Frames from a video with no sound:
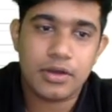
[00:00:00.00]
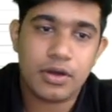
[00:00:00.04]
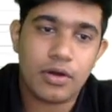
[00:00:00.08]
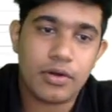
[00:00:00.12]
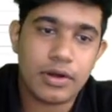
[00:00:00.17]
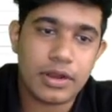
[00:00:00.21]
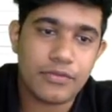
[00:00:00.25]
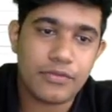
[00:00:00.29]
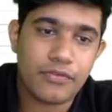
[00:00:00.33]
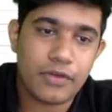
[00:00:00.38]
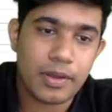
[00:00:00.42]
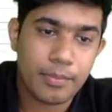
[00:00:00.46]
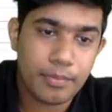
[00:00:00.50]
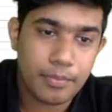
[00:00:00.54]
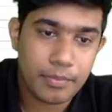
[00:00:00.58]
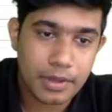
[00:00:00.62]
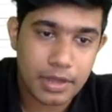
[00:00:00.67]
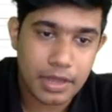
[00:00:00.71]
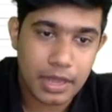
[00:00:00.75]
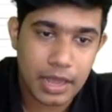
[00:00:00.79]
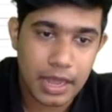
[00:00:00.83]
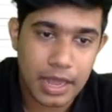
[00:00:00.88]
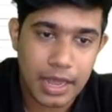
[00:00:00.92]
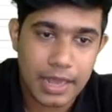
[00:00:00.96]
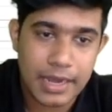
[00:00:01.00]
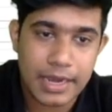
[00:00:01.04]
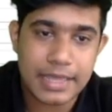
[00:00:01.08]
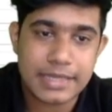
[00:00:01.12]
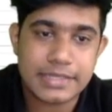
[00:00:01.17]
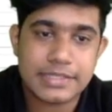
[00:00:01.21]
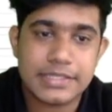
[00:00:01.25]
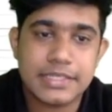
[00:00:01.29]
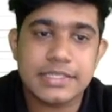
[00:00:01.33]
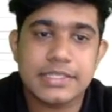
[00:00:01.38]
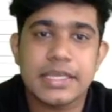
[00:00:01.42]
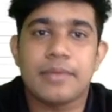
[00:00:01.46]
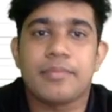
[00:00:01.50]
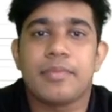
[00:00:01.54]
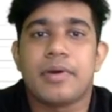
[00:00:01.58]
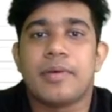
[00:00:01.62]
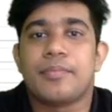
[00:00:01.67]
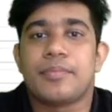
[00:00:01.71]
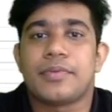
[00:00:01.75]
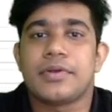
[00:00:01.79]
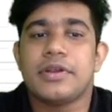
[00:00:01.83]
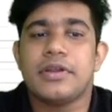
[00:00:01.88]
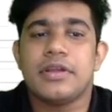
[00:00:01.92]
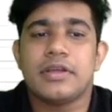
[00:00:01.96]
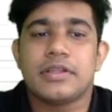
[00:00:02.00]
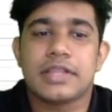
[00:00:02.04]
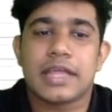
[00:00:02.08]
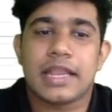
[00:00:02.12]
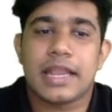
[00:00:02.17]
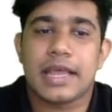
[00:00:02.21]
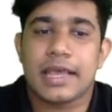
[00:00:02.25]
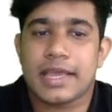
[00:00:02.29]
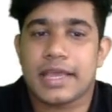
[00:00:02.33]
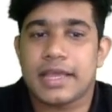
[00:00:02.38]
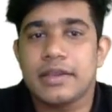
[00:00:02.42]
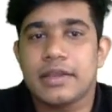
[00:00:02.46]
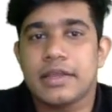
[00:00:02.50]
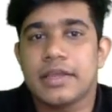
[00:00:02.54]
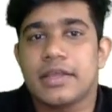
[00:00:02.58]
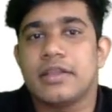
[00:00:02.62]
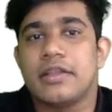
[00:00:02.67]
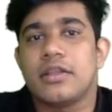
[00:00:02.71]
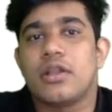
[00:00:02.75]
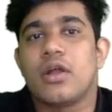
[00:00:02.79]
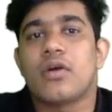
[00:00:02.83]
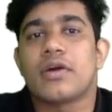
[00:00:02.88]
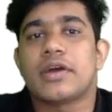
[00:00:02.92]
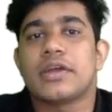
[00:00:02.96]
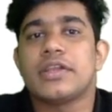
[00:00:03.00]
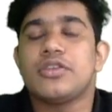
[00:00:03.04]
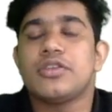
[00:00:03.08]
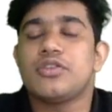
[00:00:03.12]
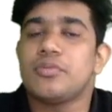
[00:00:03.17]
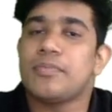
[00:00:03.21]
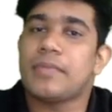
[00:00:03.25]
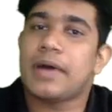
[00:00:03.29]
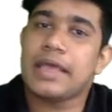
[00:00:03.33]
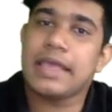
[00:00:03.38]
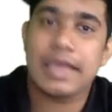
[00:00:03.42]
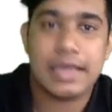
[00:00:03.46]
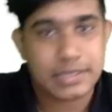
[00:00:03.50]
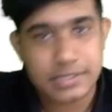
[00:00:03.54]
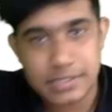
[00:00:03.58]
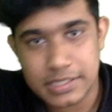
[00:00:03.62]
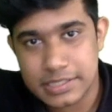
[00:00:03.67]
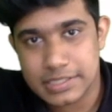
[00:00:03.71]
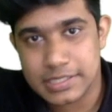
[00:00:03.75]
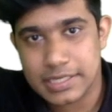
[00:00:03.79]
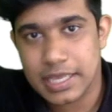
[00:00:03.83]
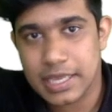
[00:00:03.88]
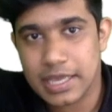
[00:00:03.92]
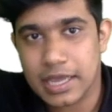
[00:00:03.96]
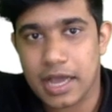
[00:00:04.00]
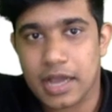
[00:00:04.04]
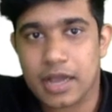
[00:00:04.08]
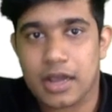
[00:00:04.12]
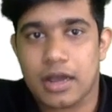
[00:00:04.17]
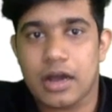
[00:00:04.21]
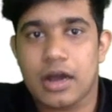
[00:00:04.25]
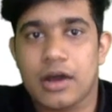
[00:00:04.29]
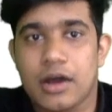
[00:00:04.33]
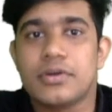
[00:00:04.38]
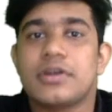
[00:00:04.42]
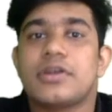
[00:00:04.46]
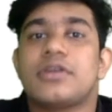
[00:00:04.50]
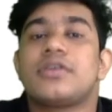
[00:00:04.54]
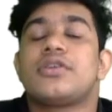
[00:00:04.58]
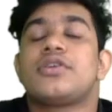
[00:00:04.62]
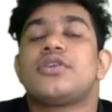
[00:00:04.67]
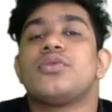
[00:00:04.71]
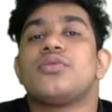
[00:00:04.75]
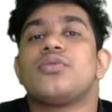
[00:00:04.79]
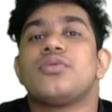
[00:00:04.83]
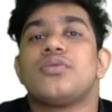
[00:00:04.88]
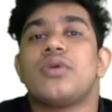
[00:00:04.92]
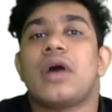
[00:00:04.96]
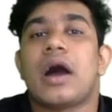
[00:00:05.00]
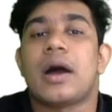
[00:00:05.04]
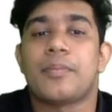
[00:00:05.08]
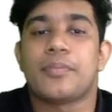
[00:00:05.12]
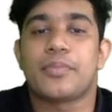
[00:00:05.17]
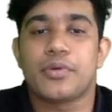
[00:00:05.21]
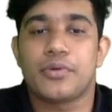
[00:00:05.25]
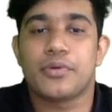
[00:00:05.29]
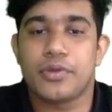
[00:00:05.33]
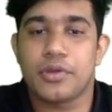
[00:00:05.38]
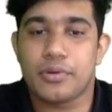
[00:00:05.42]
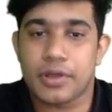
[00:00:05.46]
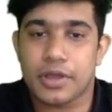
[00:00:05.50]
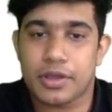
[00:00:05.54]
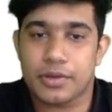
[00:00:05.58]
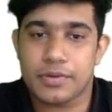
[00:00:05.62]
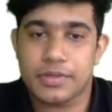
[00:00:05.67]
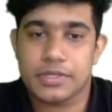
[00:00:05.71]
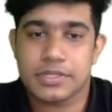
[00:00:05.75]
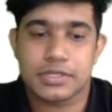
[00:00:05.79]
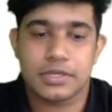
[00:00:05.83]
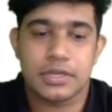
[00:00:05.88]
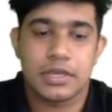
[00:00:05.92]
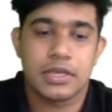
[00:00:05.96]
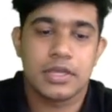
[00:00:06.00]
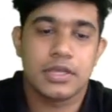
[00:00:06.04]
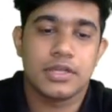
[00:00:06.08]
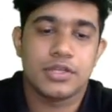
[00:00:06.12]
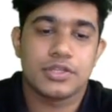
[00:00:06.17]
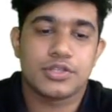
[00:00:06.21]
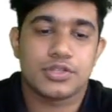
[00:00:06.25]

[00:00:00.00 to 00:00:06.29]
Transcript: Or if I'm an ACCA member, then I can log into my ACCA account to approve your request.